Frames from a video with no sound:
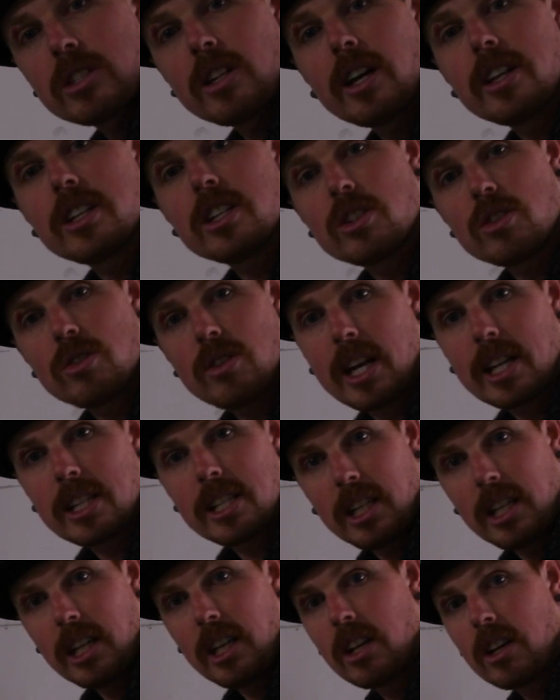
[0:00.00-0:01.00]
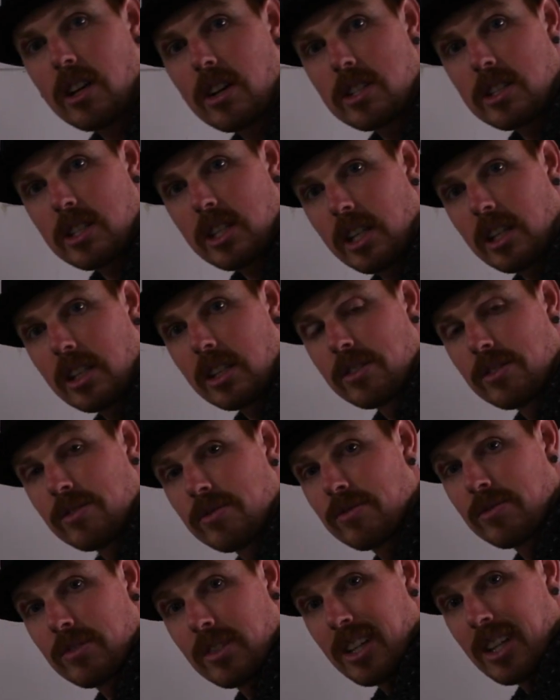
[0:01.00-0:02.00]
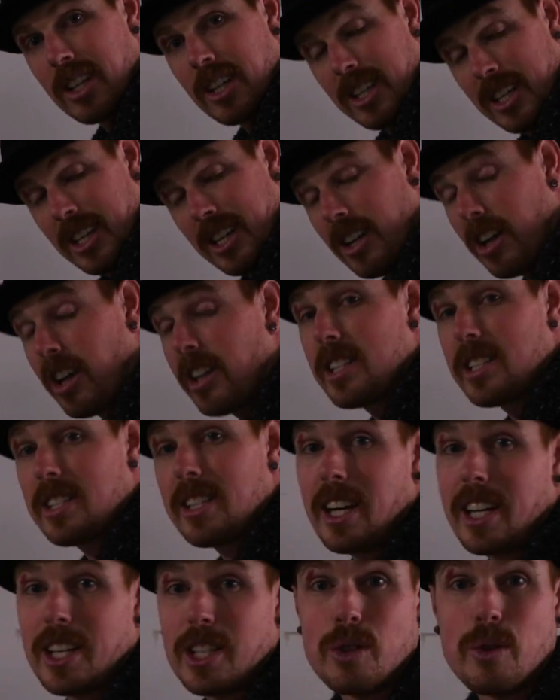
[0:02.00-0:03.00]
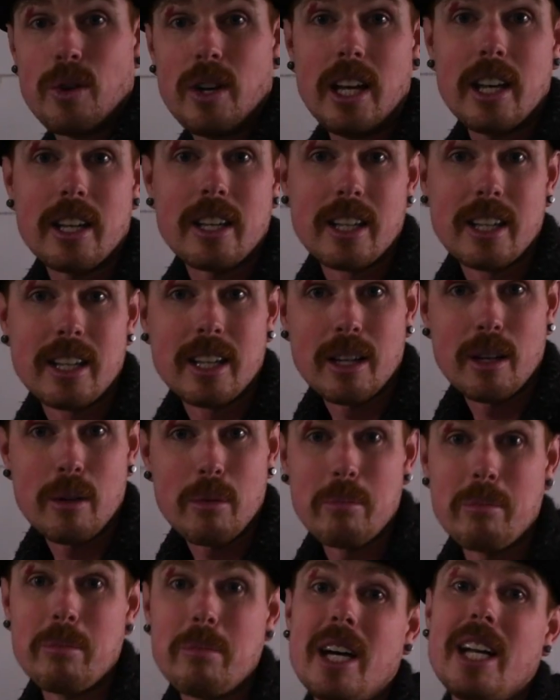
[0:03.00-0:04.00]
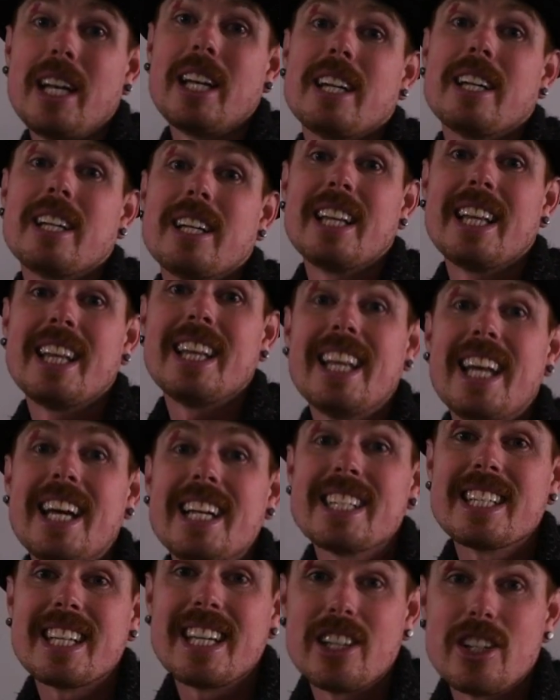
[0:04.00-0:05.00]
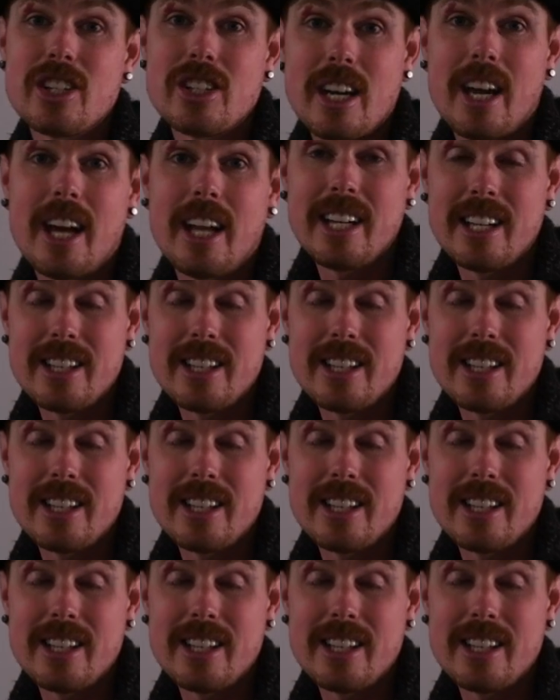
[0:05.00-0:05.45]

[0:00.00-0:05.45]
not distracting in our scene. And all this talk is great, but let's get a shot